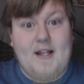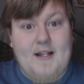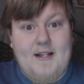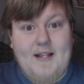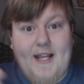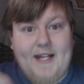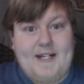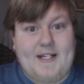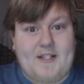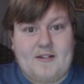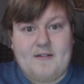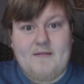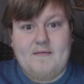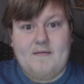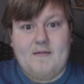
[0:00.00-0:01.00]

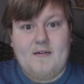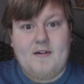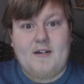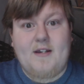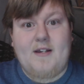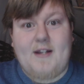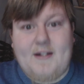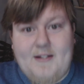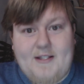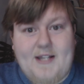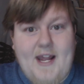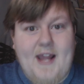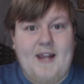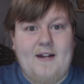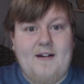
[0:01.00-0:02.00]
Ladies,
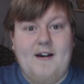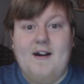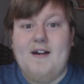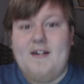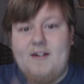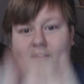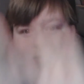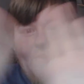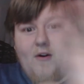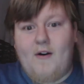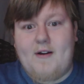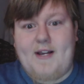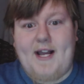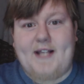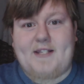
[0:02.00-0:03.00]
contain your
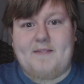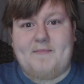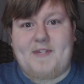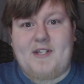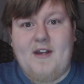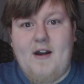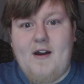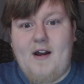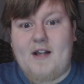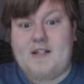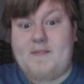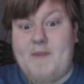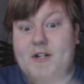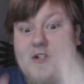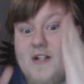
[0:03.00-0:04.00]
orgasms,
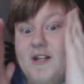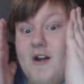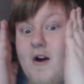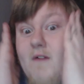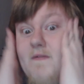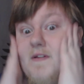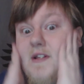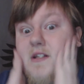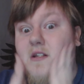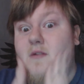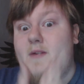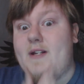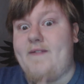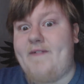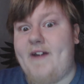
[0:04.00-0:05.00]
especially over this
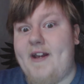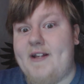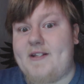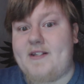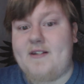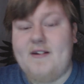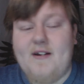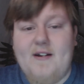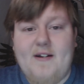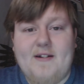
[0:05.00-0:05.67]
sweet face.